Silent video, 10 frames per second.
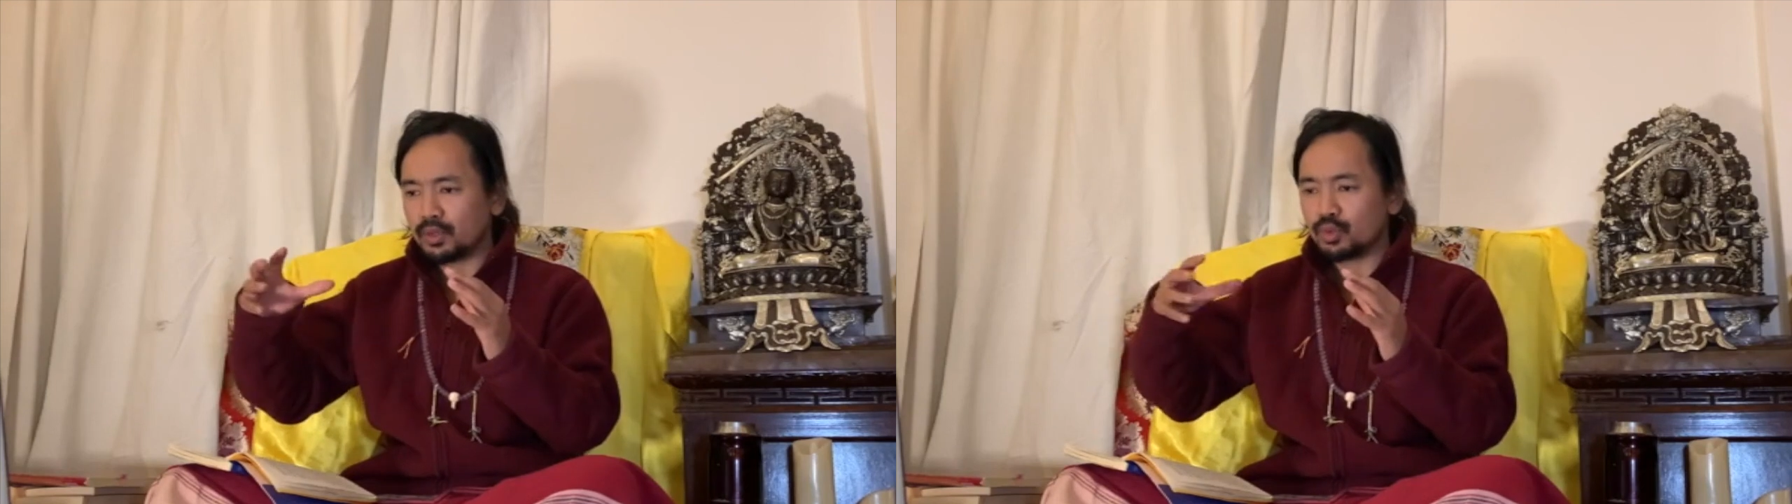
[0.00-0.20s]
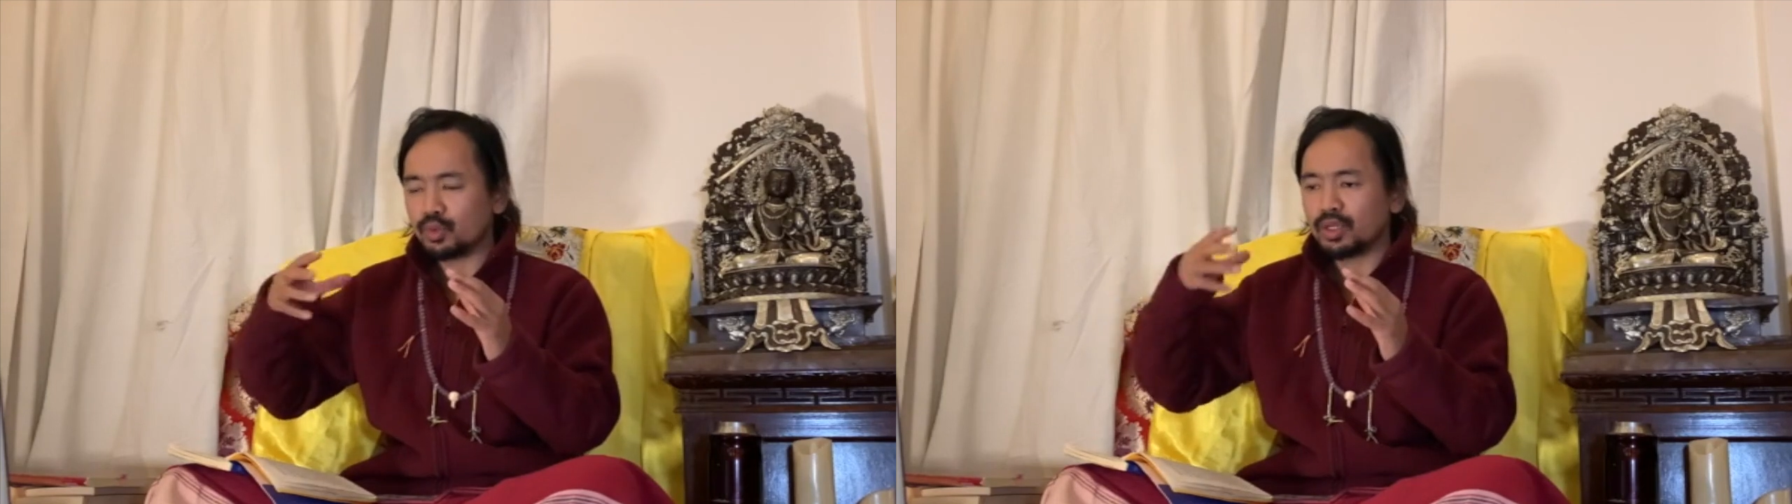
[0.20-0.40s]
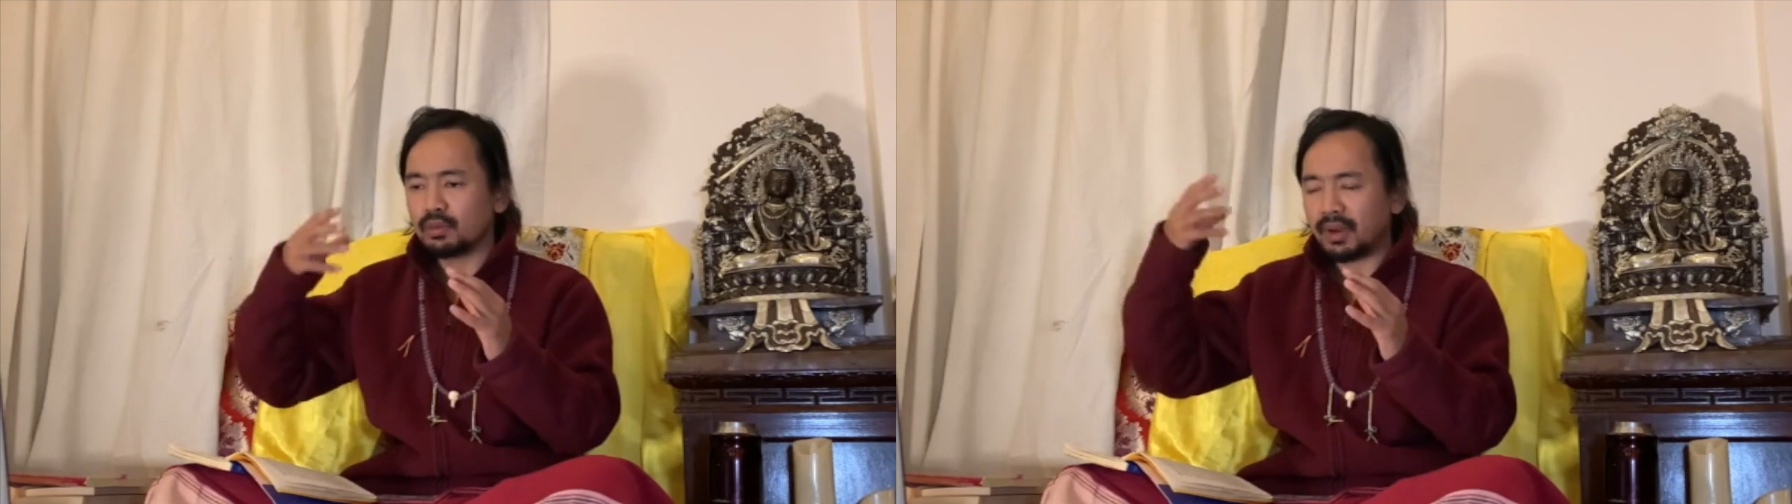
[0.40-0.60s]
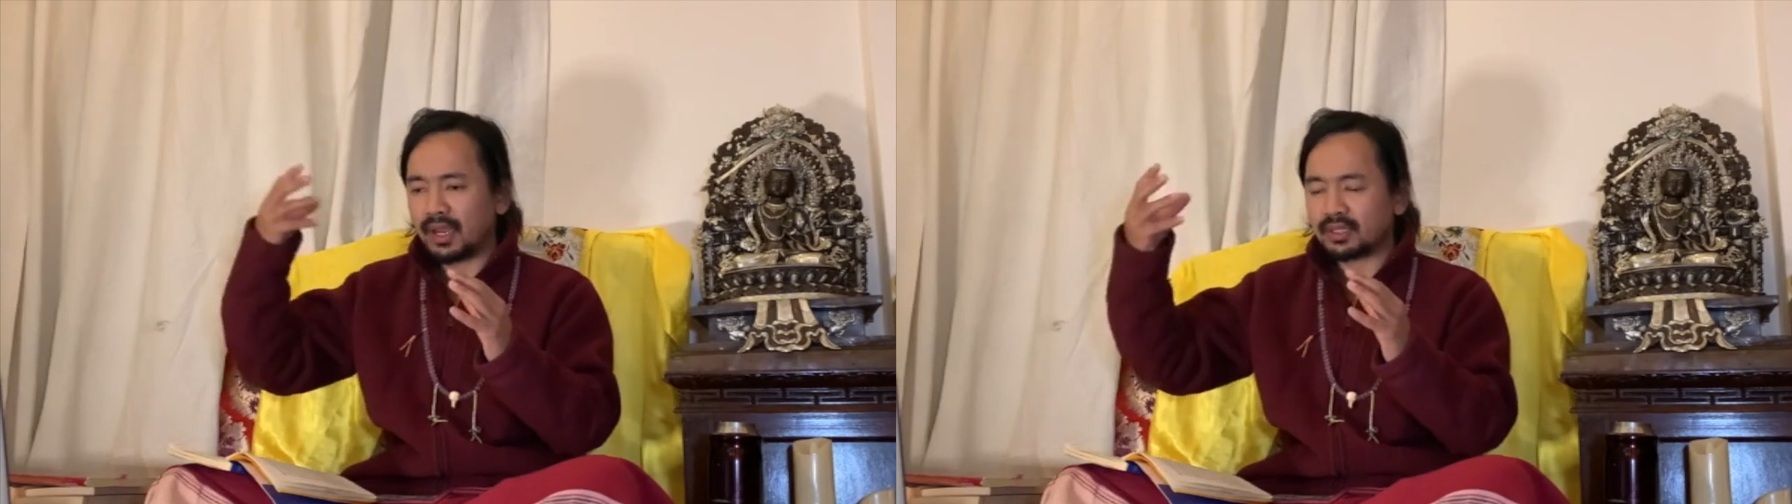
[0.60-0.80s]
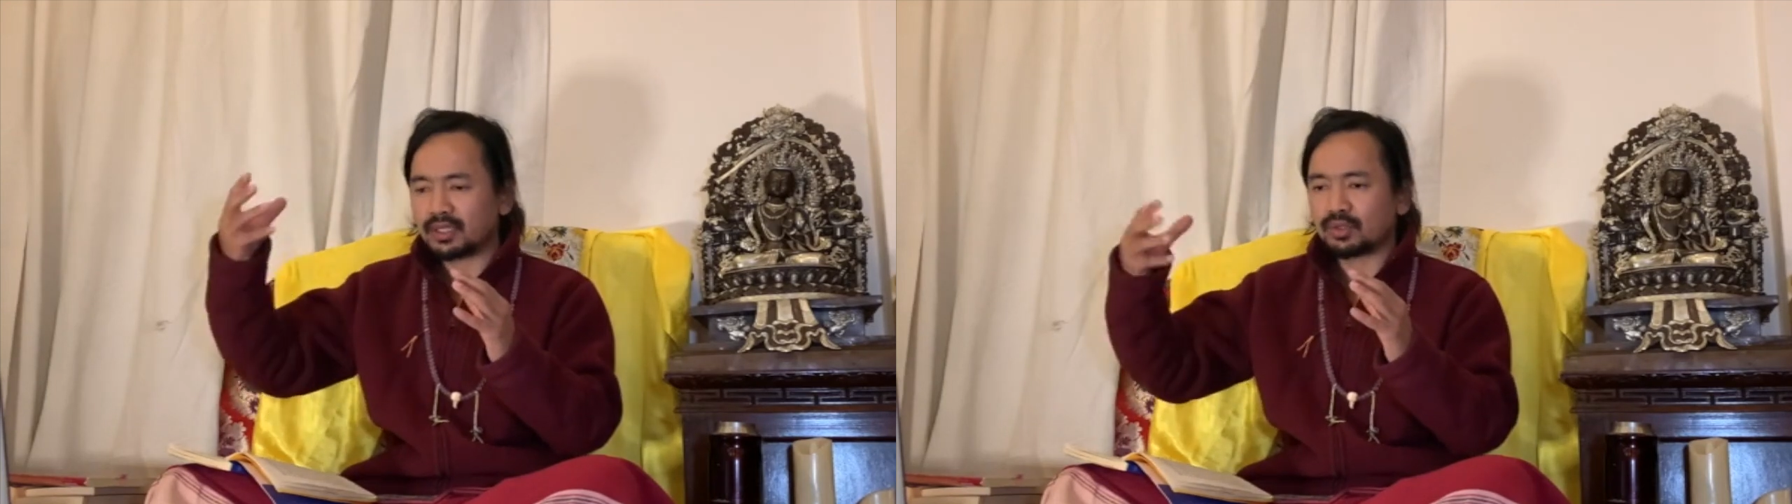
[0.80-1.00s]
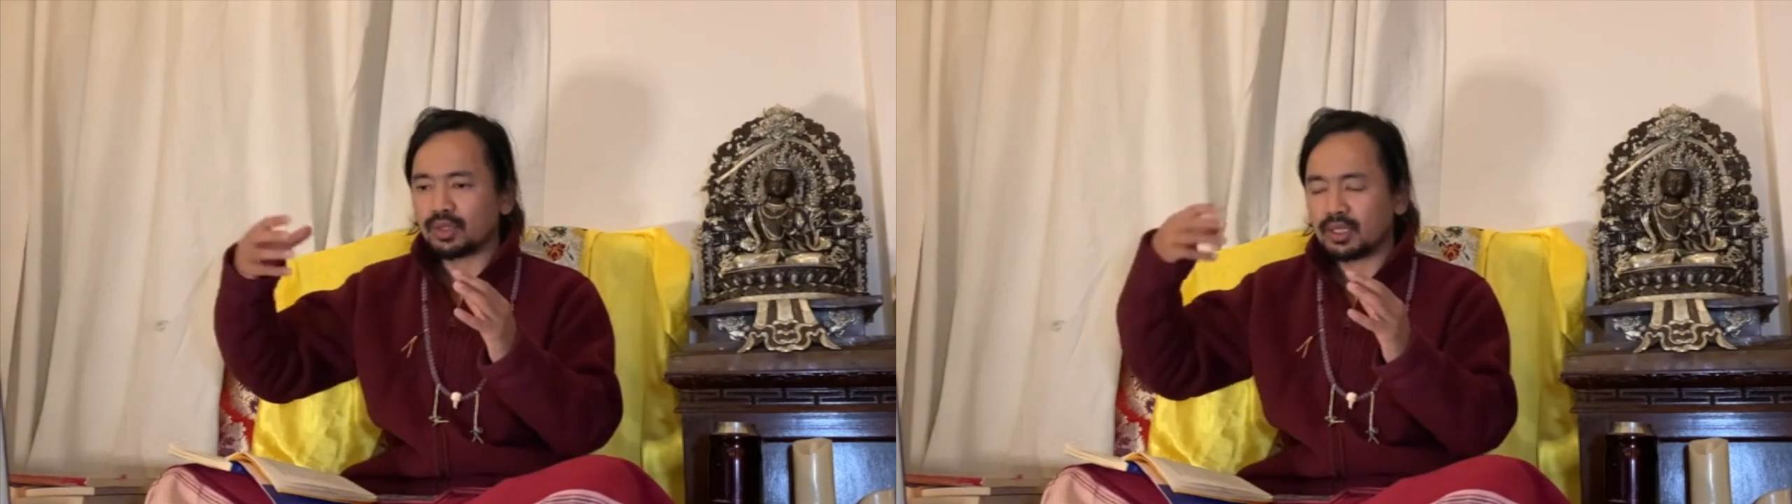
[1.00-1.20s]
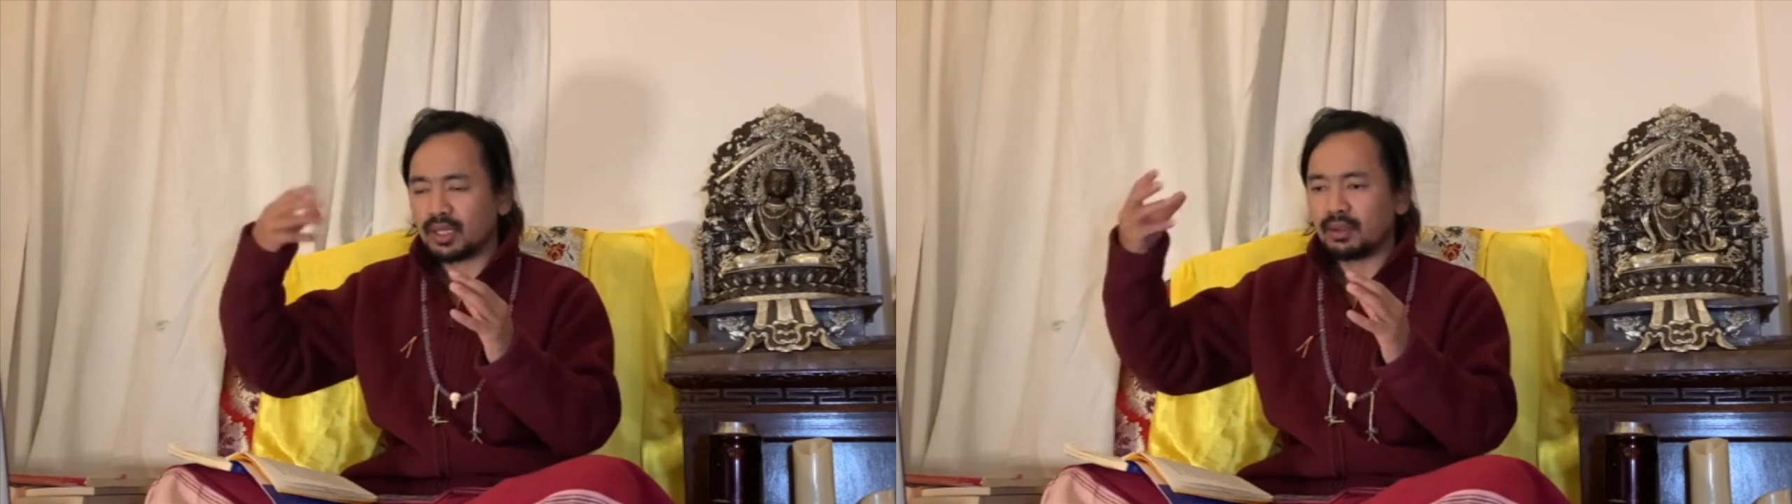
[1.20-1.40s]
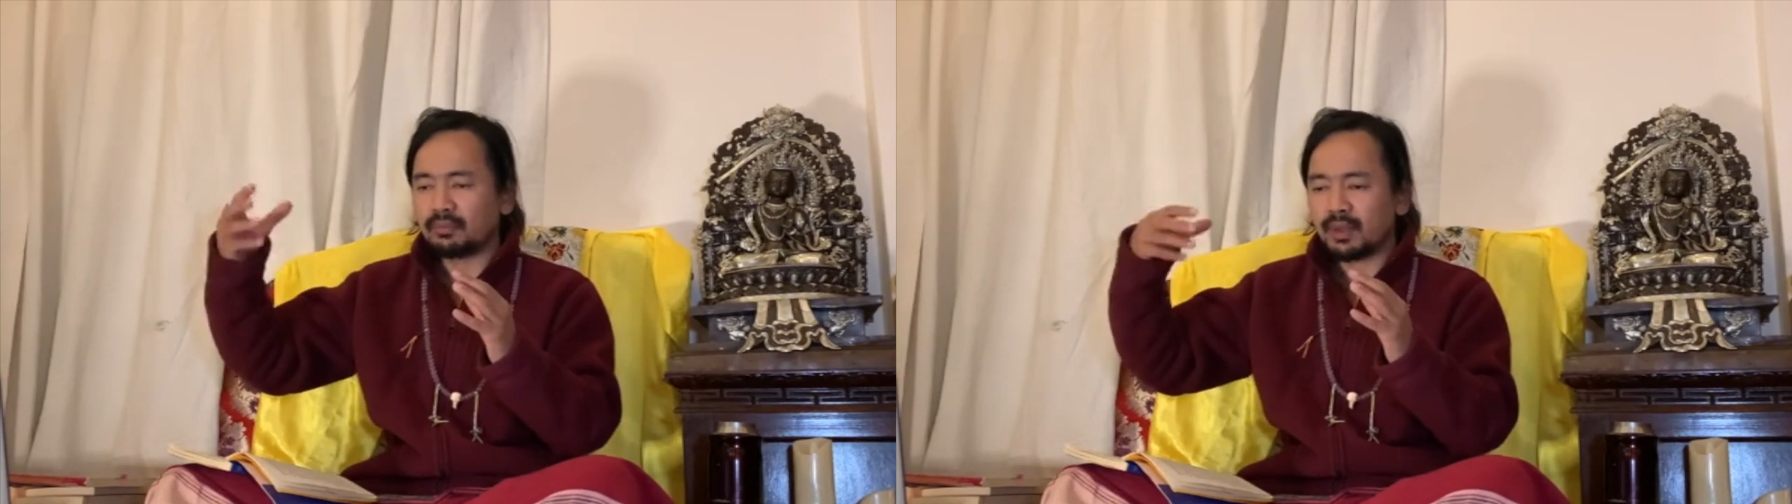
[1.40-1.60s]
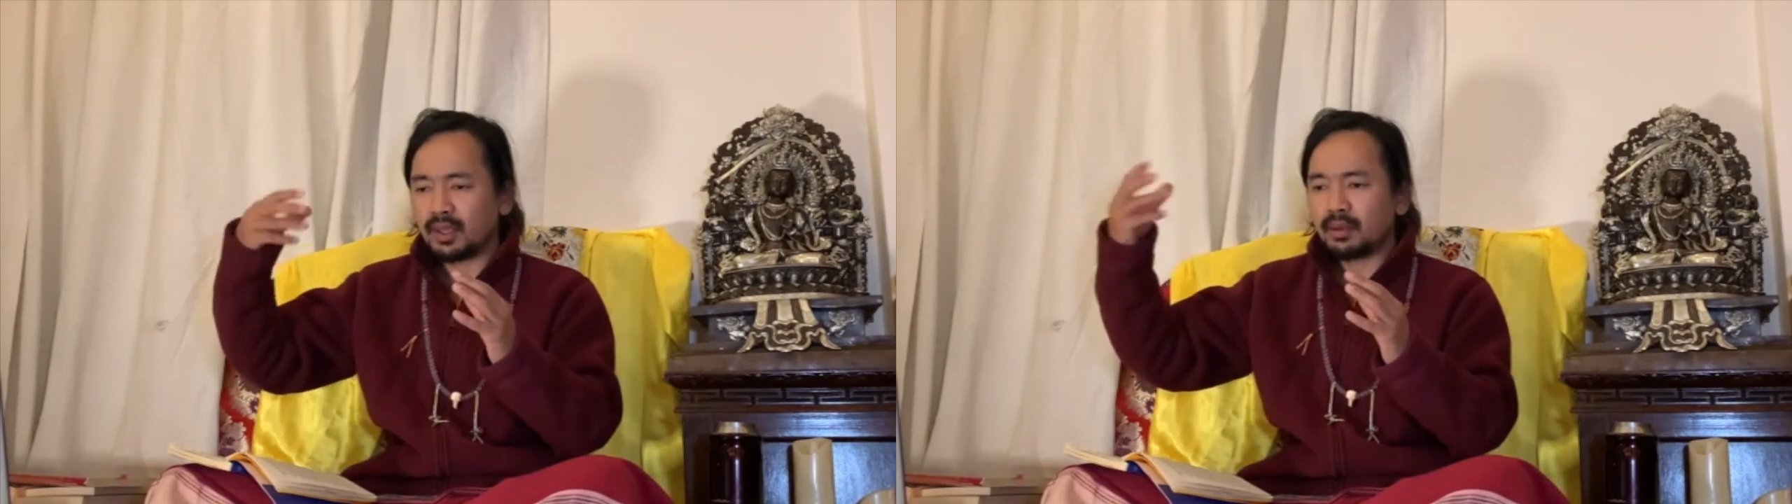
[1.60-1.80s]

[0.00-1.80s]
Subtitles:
ruined by this, your name,